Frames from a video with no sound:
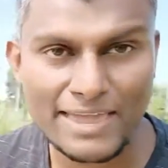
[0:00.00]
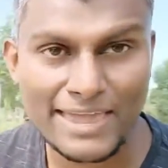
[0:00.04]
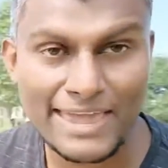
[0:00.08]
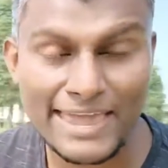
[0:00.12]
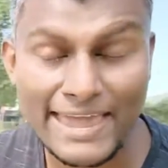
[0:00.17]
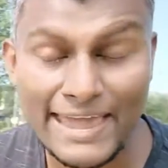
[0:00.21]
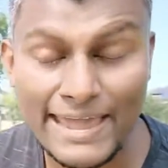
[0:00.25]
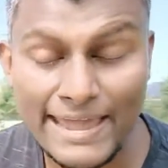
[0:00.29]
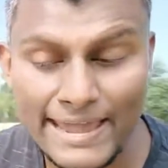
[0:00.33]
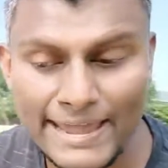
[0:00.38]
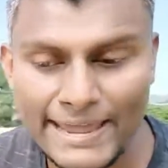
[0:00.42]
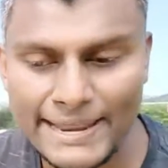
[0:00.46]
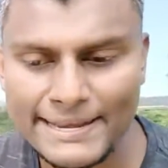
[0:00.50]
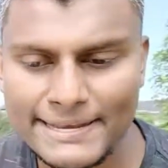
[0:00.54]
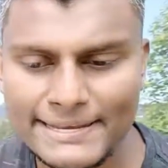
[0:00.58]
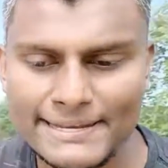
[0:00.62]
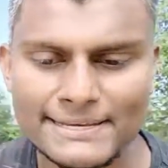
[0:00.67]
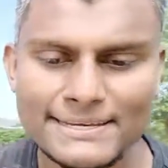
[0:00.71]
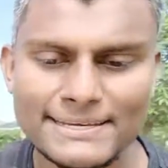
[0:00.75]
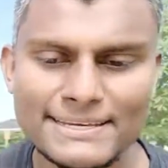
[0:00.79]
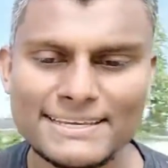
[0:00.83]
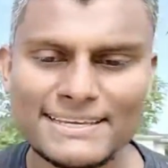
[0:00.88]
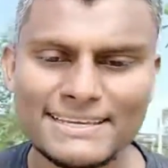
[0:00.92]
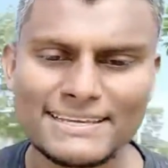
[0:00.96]
and
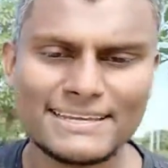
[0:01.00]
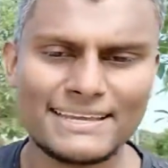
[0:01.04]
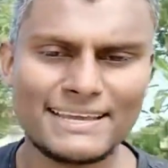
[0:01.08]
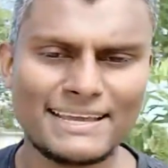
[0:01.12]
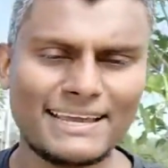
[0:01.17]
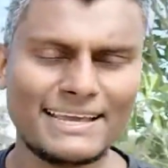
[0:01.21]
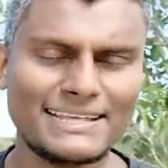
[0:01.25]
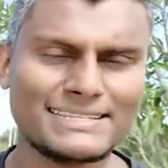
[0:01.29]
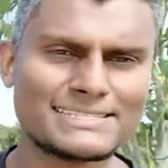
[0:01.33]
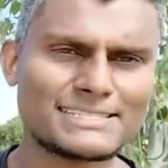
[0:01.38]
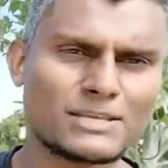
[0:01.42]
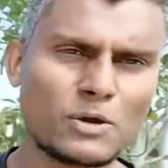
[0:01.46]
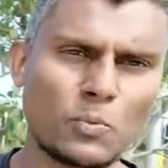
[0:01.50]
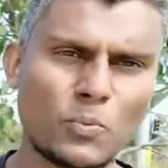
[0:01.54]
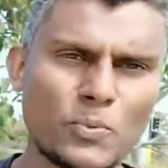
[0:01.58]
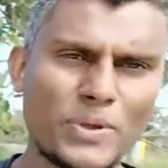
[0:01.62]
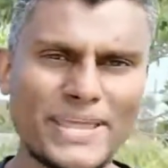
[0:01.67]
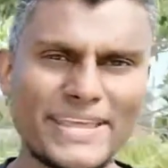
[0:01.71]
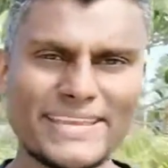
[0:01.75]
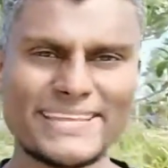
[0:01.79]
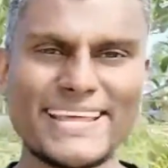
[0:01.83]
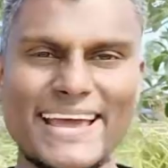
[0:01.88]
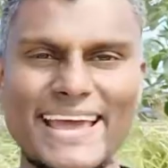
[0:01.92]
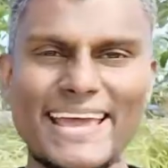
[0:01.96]
it's a
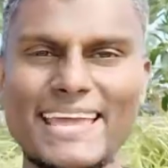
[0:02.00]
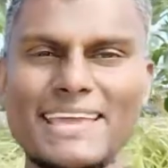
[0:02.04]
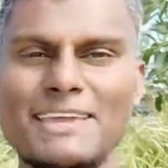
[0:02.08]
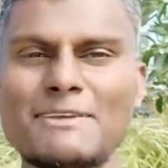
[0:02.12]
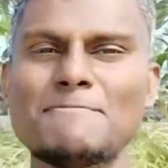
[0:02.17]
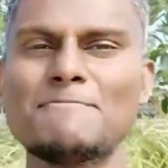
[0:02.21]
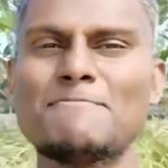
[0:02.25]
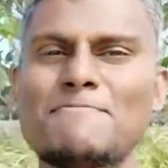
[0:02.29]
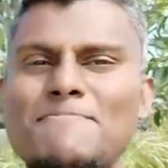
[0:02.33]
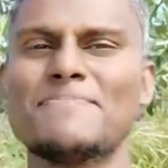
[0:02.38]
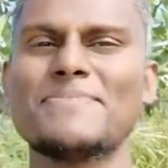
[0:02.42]
weekday.